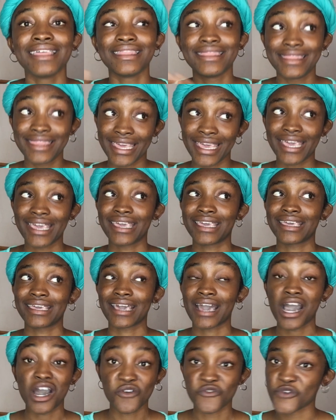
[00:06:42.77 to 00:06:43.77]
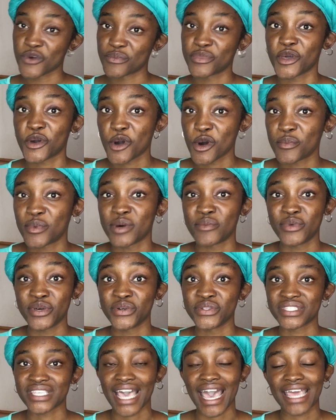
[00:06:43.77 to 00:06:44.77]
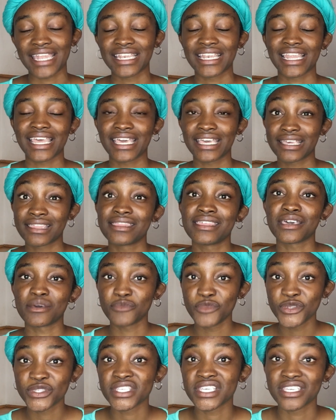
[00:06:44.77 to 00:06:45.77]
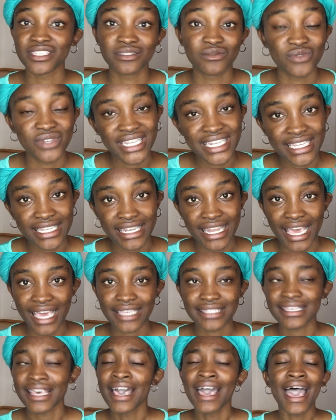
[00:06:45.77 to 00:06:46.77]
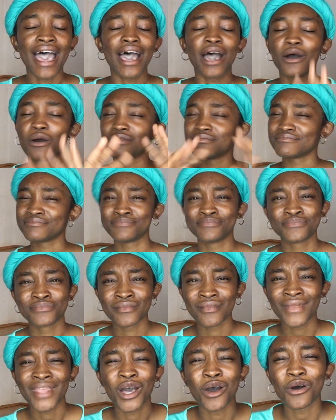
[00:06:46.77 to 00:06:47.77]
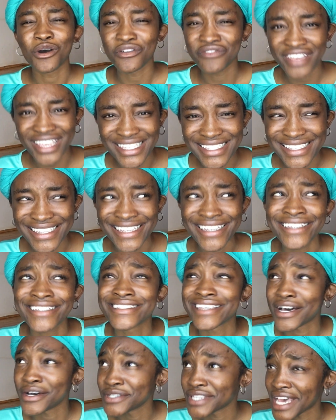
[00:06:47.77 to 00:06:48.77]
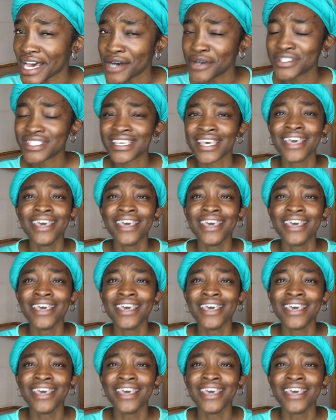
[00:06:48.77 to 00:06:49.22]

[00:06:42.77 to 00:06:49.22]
they are from the Copperbelt, and like their music is really nice. Obviously, shout out